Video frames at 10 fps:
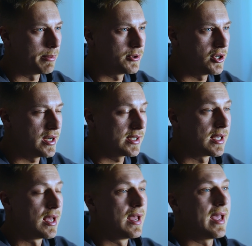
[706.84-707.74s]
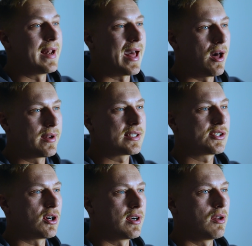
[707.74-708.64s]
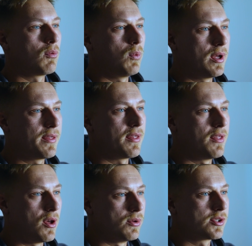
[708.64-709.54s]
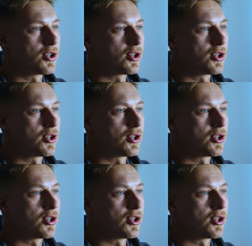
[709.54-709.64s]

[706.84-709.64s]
opportunities and how to get started with those